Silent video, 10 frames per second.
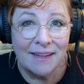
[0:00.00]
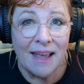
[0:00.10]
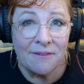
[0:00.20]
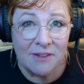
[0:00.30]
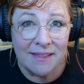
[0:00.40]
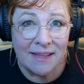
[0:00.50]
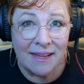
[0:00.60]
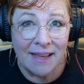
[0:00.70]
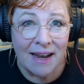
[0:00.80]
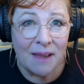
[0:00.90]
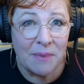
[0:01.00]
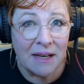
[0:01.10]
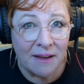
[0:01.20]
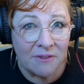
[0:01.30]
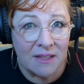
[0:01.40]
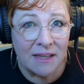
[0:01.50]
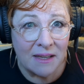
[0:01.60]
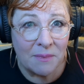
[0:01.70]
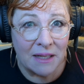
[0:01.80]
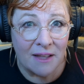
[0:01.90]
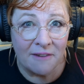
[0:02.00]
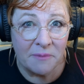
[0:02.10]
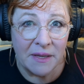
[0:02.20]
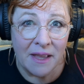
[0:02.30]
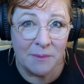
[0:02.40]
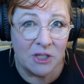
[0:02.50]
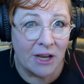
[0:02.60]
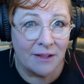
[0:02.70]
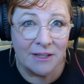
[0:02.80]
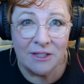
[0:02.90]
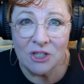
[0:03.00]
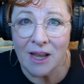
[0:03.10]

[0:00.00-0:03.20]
Everything, and I mean everything in my life became a challenge.